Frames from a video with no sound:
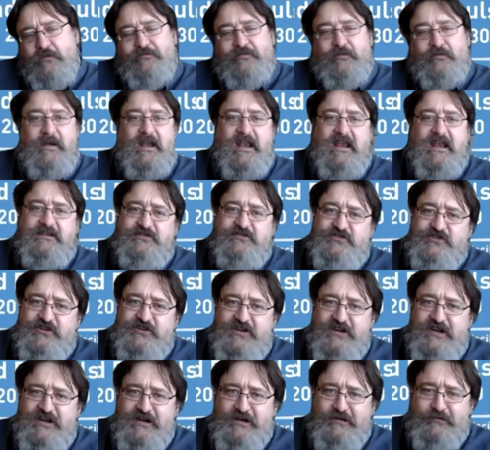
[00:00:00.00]
from an
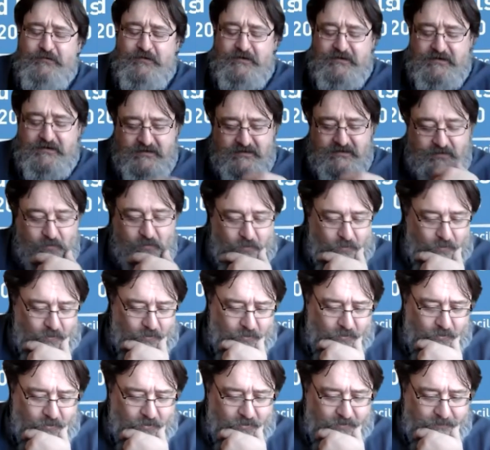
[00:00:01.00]
engineering
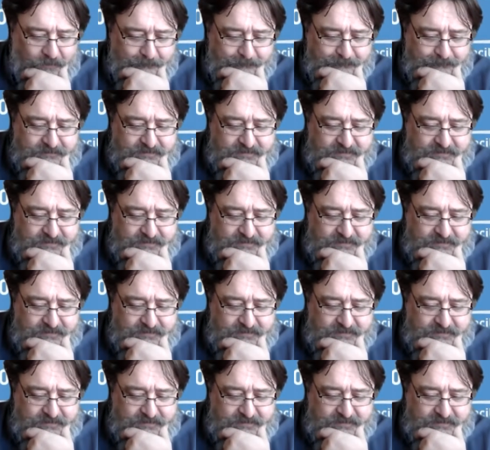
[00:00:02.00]
or